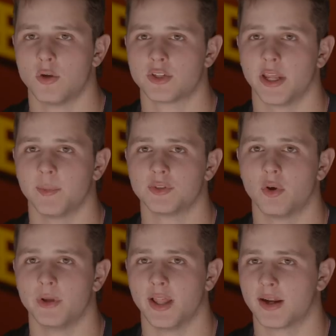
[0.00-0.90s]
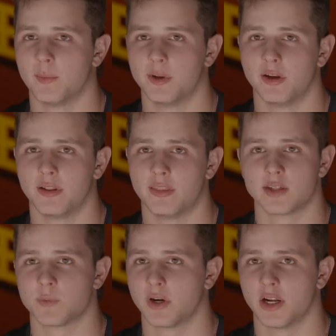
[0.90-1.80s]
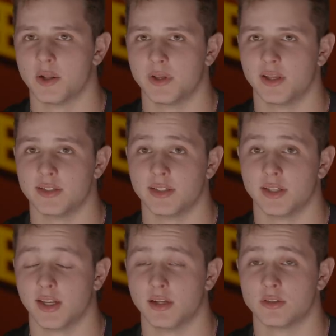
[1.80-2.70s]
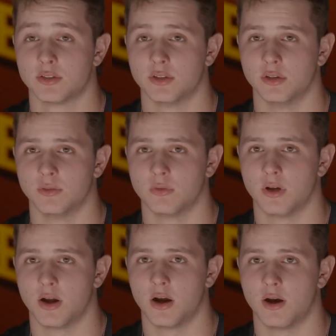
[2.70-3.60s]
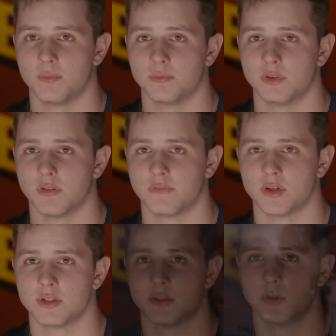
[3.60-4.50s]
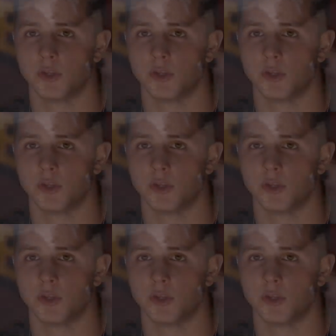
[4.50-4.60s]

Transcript: Coach Campbell told me that coming here, things weren't going to be easy, and it's true. Um, you know, the first two